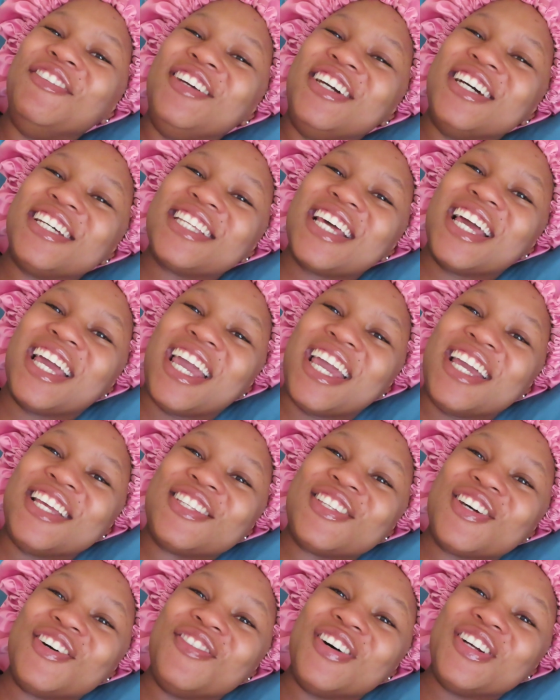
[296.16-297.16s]
because I
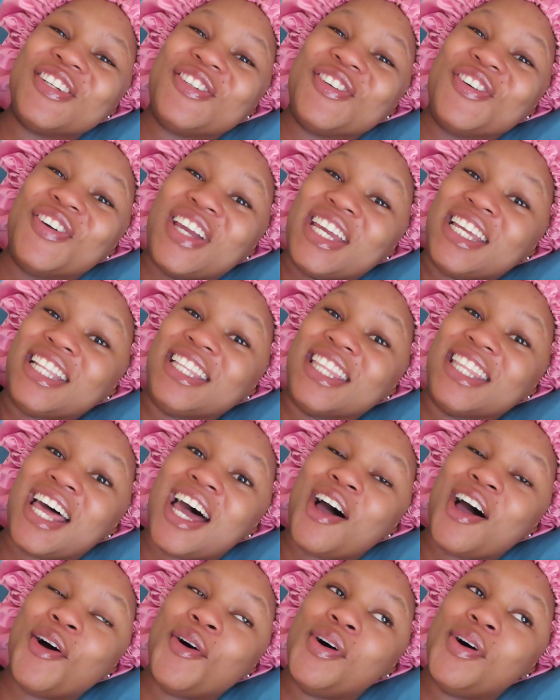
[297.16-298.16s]
gained so much weight
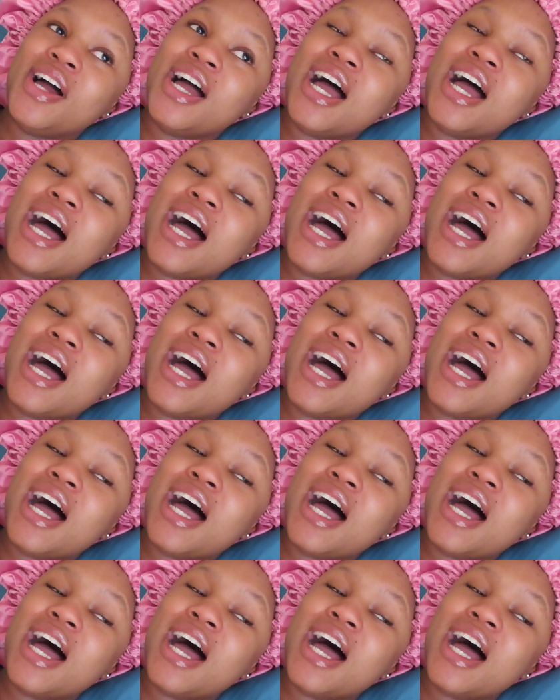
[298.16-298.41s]
now,